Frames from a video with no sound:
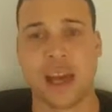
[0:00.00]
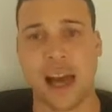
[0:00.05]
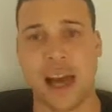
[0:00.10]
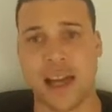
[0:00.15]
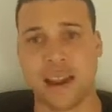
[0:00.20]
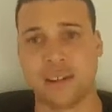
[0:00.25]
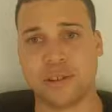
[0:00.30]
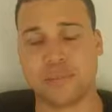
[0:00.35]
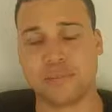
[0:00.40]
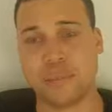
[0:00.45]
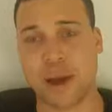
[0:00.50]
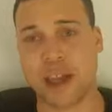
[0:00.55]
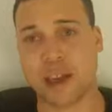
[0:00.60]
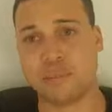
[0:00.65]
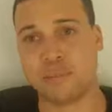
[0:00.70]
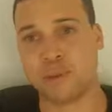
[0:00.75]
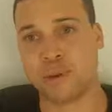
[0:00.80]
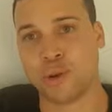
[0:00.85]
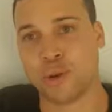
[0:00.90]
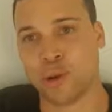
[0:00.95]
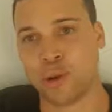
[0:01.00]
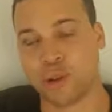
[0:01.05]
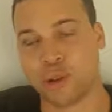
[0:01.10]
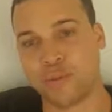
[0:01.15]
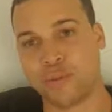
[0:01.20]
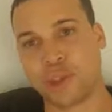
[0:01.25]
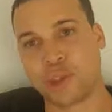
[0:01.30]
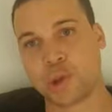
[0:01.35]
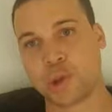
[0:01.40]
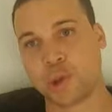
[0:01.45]
and make
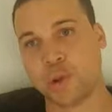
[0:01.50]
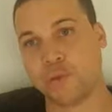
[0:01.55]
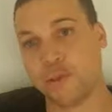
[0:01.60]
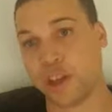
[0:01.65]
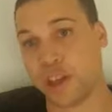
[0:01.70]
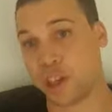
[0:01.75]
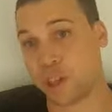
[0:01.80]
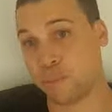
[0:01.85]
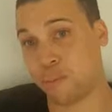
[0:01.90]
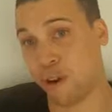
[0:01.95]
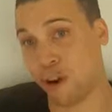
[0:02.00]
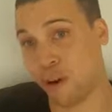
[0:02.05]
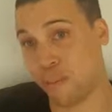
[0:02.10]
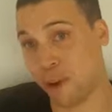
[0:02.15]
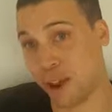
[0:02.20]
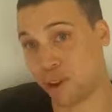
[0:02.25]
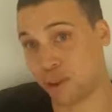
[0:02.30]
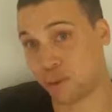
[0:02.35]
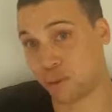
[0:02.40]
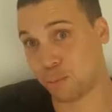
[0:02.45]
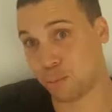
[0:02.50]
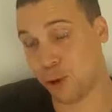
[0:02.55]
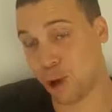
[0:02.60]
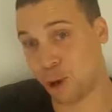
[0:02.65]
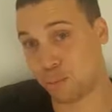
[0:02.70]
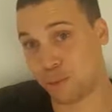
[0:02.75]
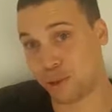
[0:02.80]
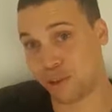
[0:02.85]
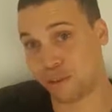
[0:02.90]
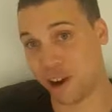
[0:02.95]
more sort of experimental
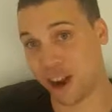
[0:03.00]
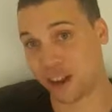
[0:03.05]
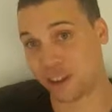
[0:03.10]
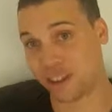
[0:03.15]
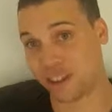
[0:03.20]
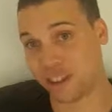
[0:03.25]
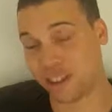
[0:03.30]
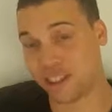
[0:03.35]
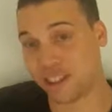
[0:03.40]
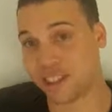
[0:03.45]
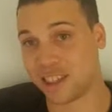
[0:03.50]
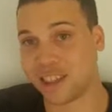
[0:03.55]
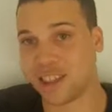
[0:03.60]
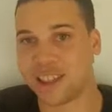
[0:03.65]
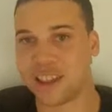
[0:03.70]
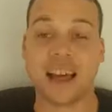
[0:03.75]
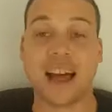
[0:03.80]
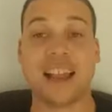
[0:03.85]
pop directions